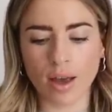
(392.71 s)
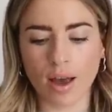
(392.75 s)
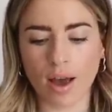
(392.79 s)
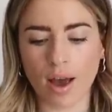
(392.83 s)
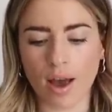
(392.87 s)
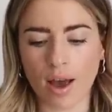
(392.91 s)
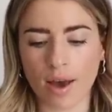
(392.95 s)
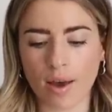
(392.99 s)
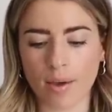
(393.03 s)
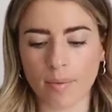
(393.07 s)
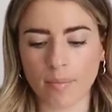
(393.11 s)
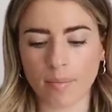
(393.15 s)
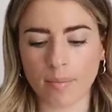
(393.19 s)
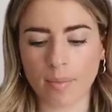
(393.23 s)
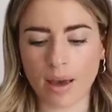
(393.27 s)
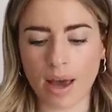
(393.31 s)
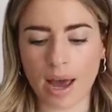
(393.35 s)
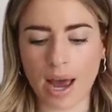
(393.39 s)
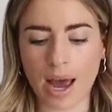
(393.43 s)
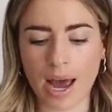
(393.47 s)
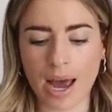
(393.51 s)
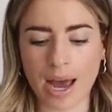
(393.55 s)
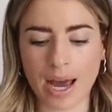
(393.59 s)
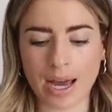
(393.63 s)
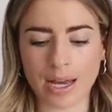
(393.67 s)
um,
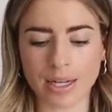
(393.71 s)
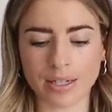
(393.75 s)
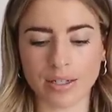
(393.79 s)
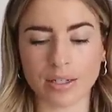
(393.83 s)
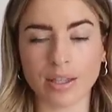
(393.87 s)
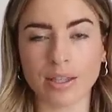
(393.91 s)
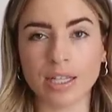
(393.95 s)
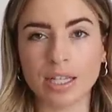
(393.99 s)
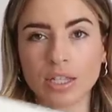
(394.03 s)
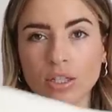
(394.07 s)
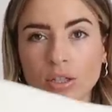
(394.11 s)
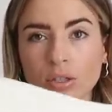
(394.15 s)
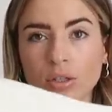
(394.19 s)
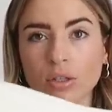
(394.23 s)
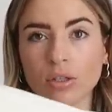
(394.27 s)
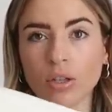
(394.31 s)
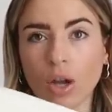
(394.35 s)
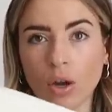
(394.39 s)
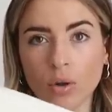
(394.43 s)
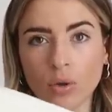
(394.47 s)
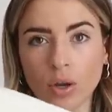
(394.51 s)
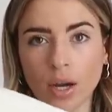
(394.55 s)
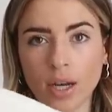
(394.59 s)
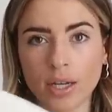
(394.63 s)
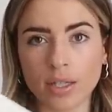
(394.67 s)
and these are so
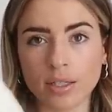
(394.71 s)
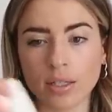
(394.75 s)
nice